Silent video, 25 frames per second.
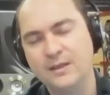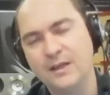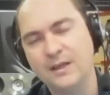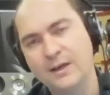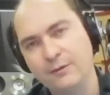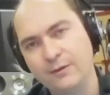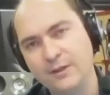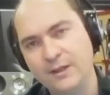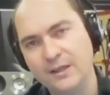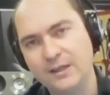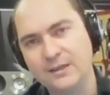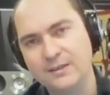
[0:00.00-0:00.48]
and
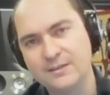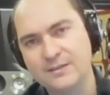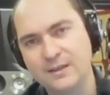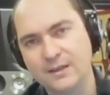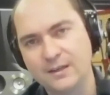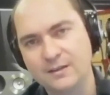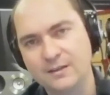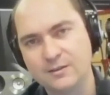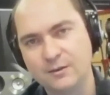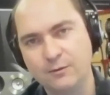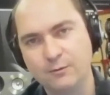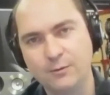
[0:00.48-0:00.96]
now the
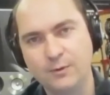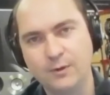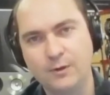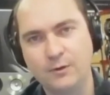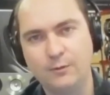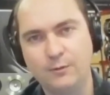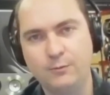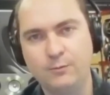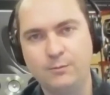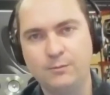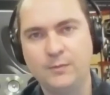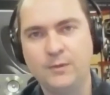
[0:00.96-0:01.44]
LSX
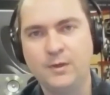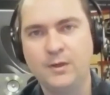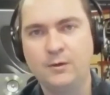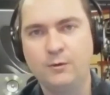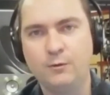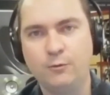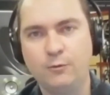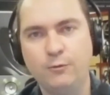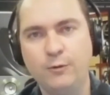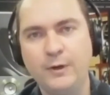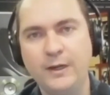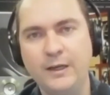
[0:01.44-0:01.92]
are
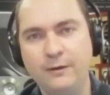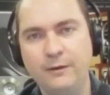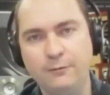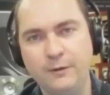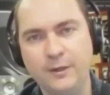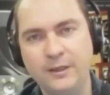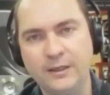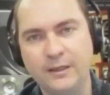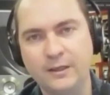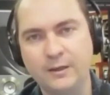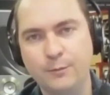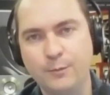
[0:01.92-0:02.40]
really,
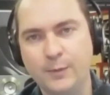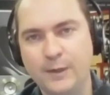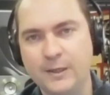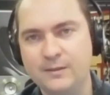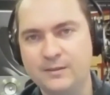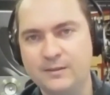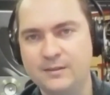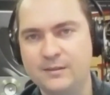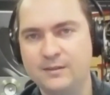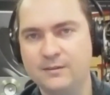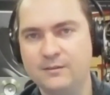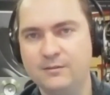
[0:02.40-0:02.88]
really
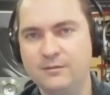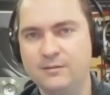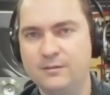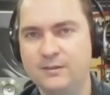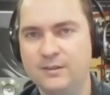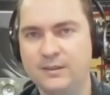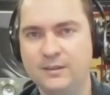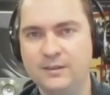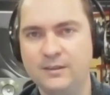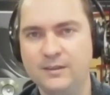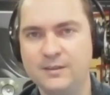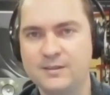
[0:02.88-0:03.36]
competitive
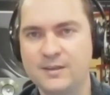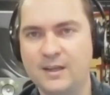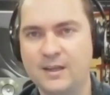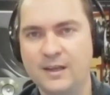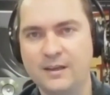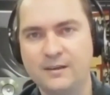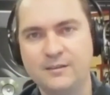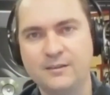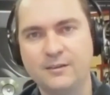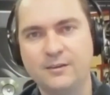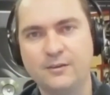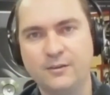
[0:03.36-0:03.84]
in this
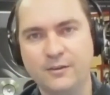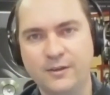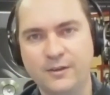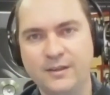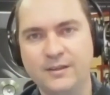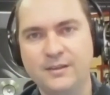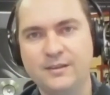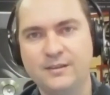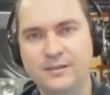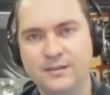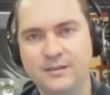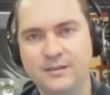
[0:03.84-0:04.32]
category.